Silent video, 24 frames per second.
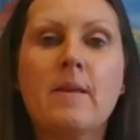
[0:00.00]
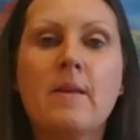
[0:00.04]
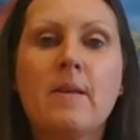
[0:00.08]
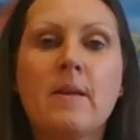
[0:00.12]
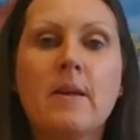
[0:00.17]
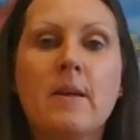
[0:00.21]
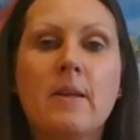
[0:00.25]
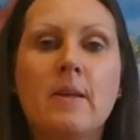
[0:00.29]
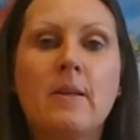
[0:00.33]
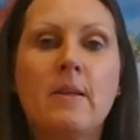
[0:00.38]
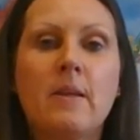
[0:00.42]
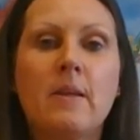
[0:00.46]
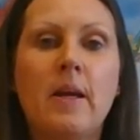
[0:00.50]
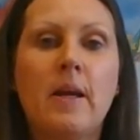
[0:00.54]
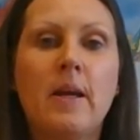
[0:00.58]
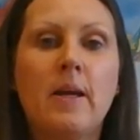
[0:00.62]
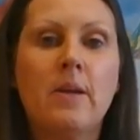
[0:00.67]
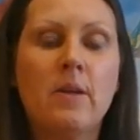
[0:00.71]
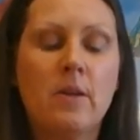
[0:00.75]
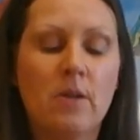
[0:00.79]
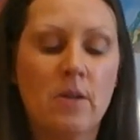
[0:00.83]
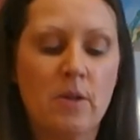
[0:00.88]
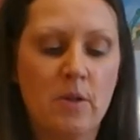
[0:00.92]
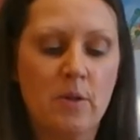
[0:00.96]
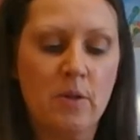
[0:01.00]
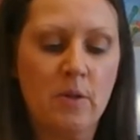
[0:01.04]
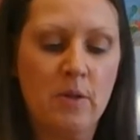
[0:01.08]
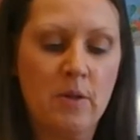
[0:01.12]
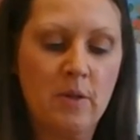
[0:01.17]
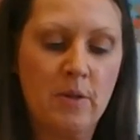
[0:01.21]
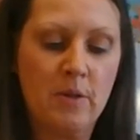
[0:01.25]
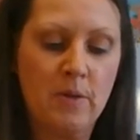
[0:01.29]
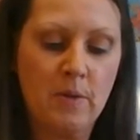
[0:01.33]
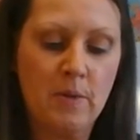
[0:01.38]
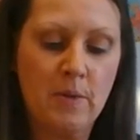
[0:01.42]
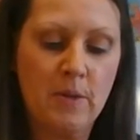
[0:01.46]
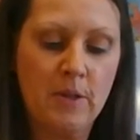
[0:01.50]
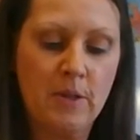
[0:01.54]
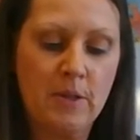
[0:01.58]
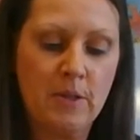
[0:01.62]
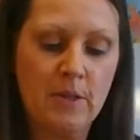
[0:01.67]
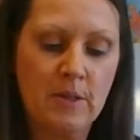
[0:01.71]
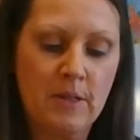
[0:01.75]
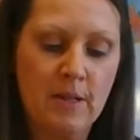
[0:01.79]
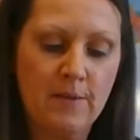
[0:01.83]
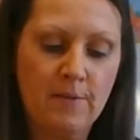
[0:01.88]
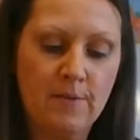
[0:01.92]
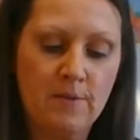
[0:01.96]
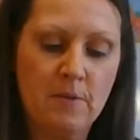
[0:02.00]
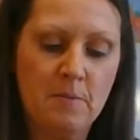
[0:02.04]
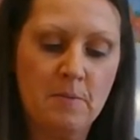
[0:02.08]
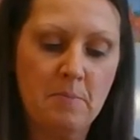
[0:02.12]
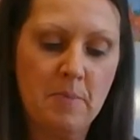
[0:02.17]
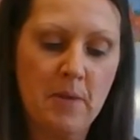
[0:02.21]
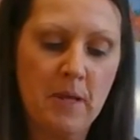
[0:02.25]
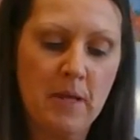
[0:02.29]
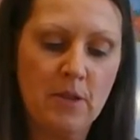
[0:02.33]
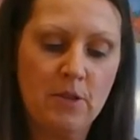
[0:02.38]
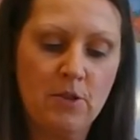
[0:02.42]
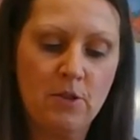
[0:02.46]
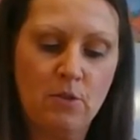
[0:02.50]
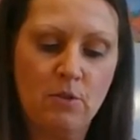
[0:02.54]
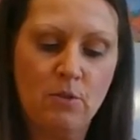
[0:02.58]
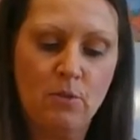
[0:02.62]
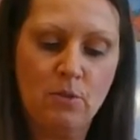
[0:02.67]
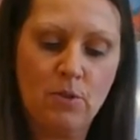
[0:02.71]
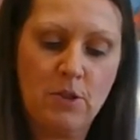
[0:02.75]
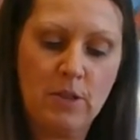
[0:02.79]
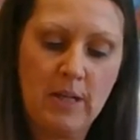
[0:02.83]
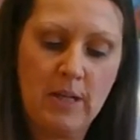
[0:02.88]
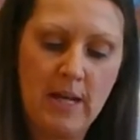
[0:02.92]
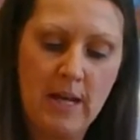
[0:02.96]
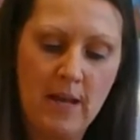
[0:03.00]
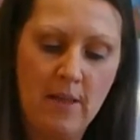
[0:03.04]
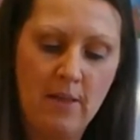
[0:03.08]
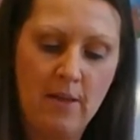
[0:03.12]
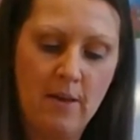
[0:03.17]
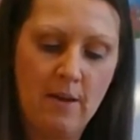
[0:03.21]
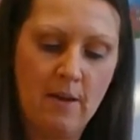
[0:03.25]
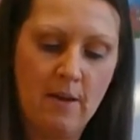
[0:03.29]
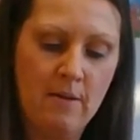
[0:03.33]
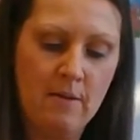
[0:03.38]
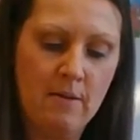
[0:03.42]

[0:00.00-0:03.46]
And then you just have to mix it all together.